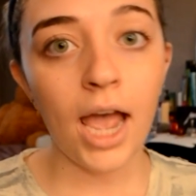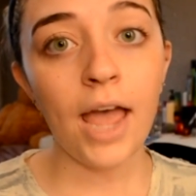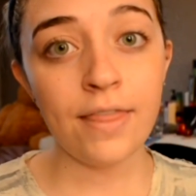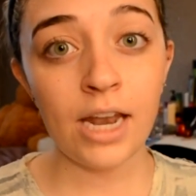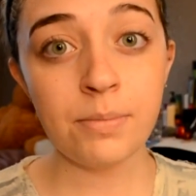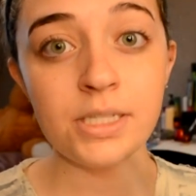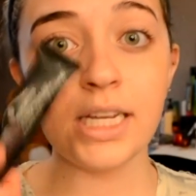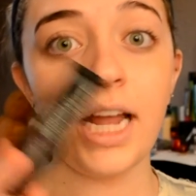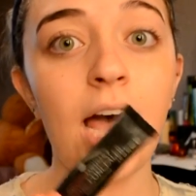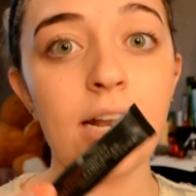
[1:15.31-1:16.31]
And then I'm just
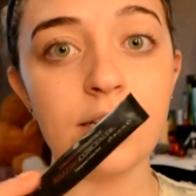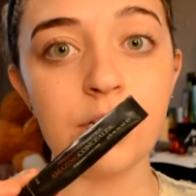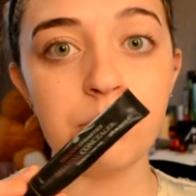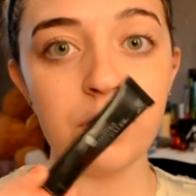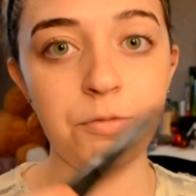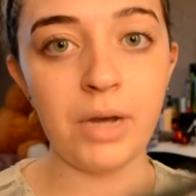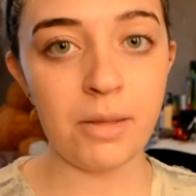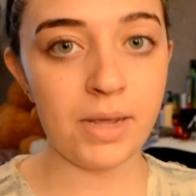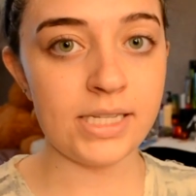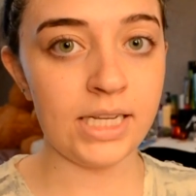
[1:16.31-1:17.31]
gonna add a little bit of my
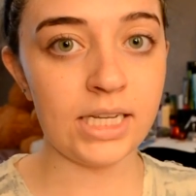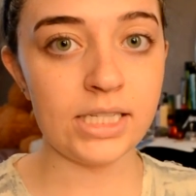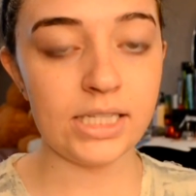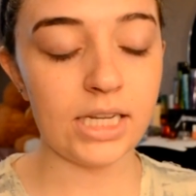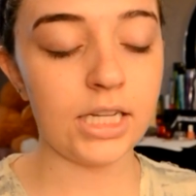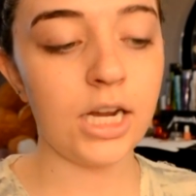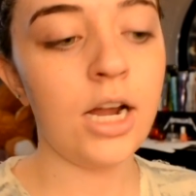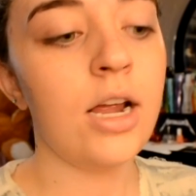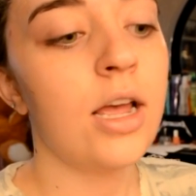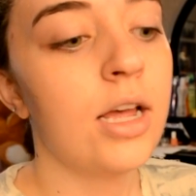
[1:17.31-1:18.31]
Amazing
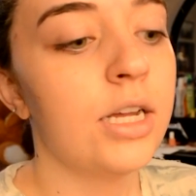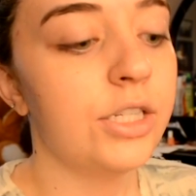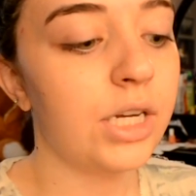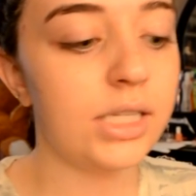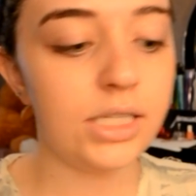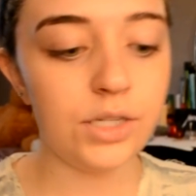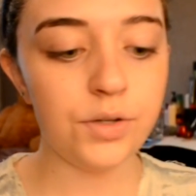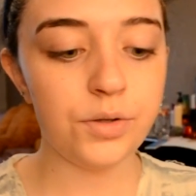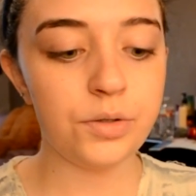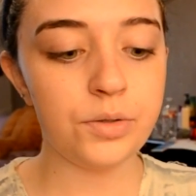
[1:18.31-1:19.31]
Concealer just
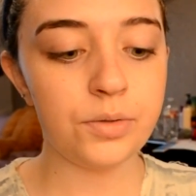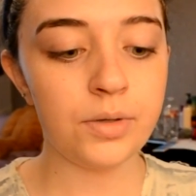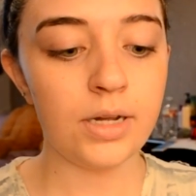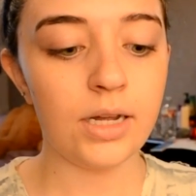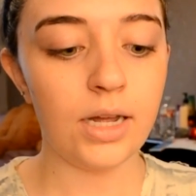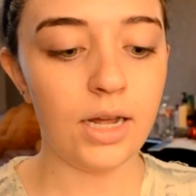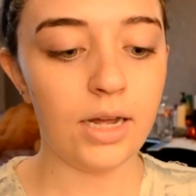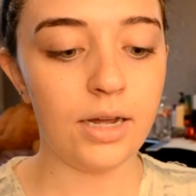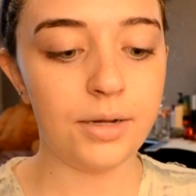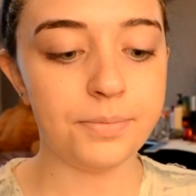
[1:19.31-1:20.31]
to
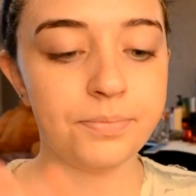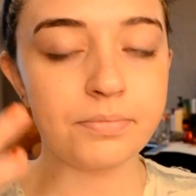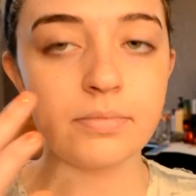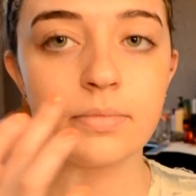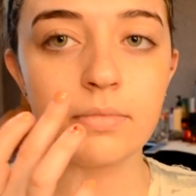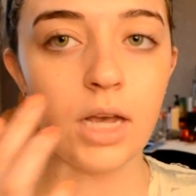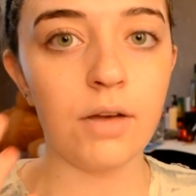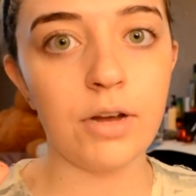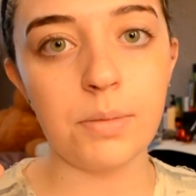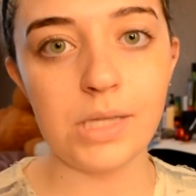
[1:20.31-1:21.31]

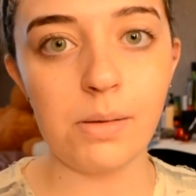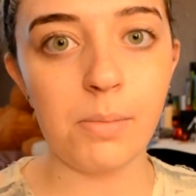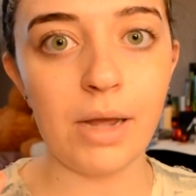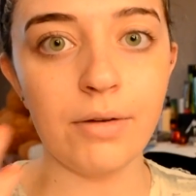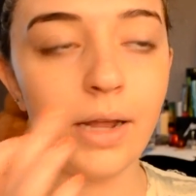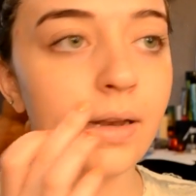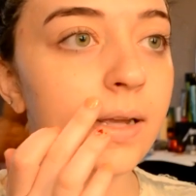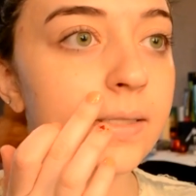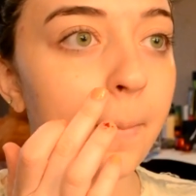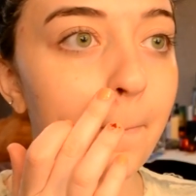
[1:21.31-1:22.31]
cover up some of my redness.